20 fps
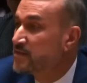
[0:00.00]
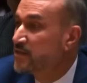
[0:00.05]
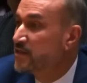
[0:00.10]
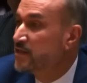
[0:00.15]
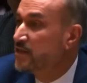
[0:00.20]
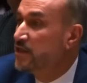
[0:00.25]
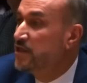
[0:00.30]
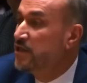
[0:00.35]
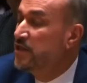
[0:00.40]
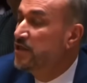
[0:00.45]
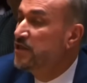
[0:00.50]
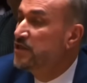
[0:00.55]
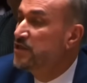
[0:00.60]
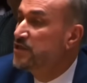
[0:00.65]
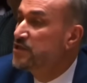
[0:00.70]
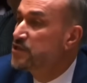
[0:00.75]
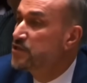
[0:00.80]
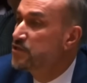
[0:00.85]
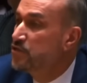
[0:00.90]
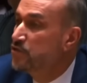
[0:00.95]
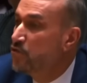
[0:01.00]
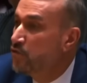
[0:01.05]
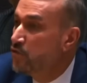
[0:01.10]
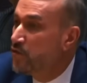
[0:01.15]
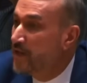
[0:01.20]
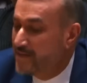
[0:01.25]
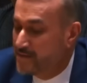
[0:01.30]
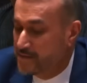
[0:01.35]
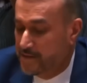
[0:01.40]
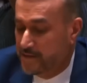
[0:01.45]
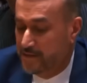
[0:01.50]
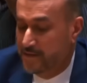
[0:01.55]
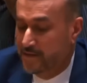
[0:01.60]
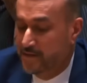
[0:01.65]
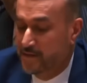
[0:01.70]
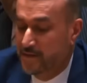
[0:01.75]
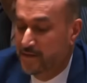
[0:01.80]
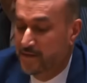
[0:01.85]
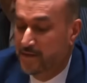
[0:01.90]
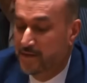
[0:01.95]
containing a simple
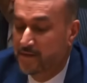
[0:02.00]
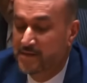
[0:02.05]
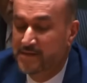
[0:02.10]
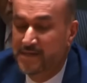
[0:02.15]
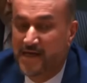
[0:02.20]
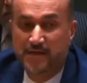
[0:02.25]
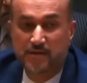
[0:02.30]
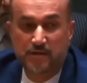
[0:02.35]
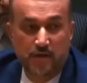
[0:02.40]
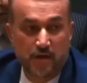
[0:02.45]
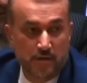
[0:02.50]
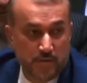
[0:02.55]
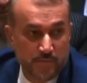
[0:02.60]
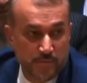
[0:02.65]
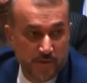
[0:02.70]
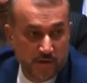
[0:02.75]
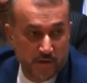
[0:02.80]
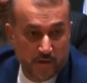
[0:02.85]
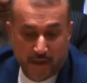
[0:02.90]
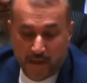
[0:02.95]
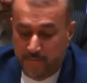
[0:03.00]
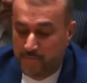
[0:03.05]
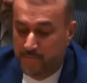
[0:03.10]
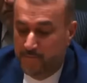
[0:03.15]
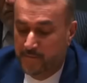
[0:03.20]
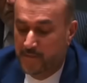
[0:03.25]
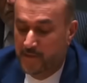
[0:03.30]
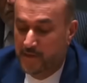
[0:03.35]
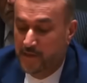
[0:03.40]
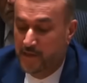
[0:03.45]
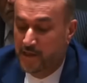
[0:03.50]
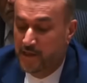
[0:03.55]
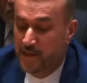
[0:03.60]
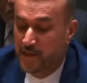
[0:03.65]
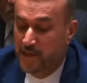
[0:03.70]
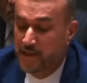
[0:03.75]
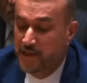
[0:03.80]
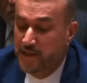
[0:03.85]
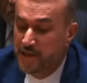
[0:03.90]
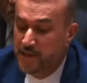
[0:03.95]
condemnation. Mr. President, no
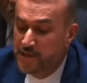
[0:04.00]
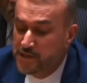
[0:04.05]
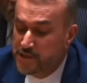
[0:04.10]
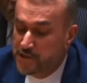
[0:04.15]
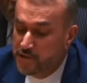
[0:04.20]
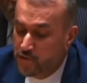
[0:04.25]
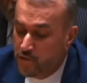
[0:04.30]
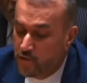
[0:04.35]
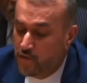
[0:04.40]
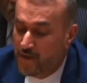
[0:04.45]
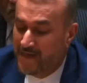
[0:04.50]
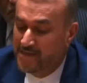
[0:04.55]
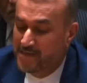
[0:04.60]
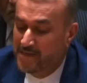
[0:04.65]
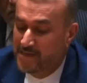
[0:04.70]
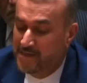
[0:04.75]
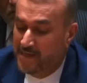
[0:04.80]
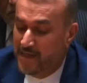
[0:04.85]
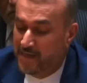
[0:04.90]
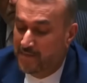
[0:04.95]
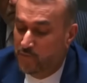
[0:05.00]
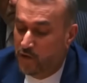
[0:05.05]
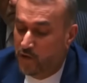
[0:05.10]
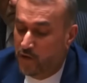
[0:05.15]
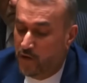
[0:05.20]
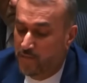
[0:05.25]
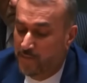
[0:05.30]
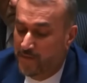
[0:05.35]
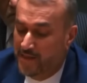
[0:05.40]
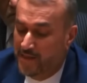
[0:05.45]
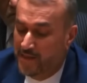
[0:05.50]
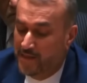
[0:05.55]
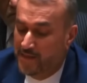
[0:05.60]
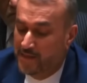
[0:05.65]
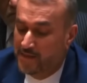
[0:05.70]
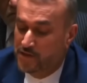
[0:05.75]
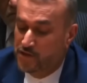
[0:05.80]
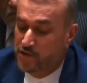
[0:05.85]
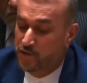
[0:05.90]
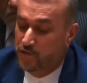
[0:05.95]
member state, I
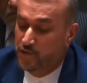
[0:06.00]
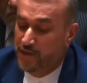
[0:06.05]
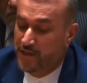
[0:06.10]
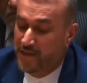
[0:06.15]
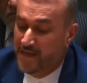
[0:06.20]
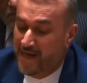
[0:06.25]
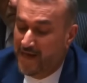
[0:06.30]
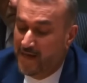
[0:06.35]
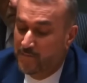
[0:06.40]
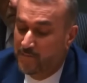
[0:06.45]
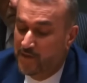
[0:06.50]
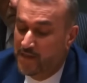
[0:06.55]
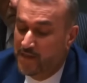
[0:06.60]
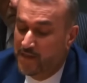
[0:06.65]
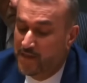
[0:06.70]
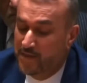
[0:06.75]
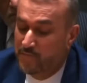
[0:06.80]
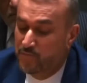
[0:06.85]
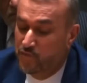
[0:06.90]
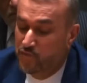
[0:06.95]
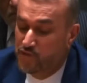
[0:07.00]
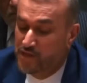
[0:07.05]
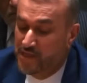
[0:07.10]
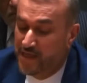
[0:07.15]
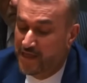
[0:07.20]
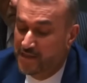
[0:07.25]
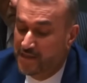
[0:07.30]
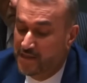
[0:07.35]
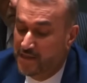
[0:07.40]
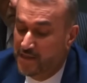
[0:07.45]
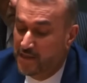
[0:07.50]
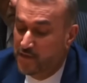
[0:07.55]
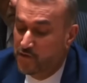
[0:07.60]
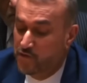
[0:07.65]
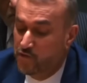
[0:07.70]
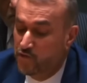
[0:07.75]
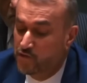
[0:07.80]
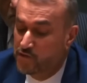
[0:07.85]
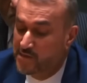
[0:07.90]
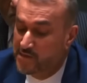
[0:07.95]
repeat, no member
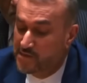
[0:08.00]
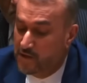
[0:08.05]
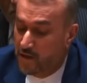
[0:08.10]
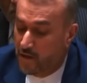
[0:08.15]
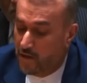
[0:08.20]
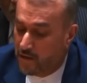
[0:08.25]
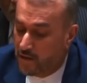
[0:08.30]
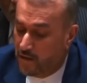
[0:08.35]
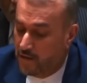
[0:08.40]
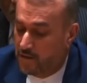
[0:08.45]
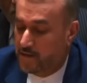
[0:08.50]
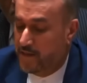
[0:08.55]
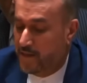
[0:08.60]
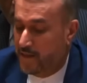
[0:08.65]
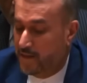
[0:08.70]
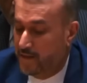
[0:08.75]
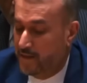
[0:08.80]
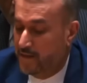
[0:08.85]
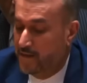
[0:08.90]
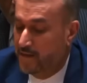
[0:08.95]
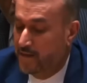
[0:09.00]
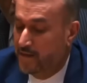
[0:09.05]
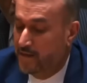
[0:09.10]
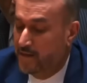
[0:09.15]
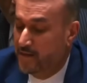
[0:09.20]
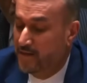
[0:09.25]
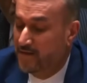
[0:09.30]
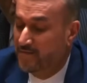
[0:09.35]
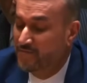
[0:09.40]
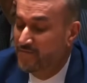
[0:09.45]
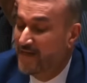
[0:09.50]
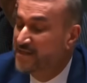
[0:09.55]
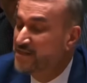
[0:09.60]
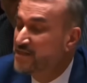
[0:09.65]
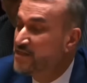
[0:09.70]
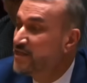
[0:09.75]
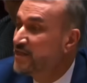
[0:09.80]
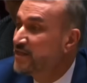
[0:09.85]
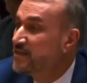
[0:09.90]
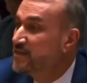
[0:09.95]
state will remain
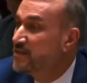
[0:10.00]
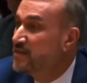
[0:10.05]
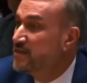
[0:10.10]
silent